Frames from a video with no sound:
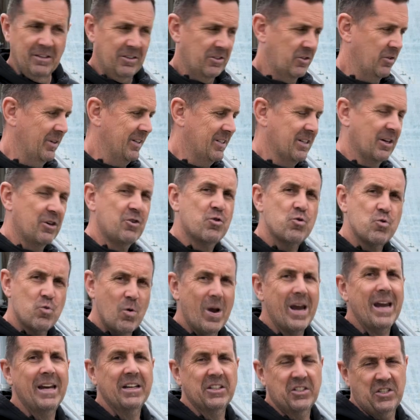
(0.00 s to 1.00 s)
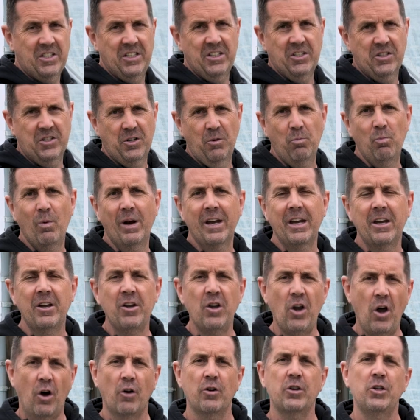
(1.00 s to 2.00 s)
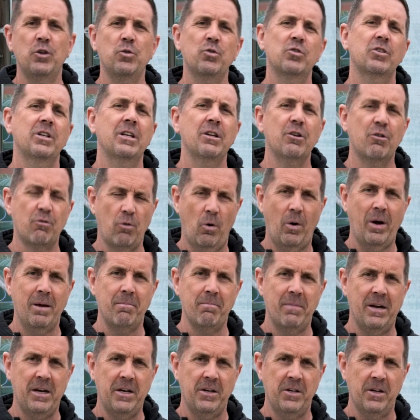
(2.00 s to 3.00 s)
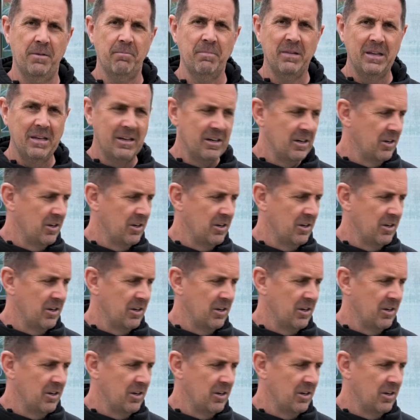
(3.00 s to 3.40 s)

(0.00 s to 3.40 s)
So it's a great system where you're not using growing medium.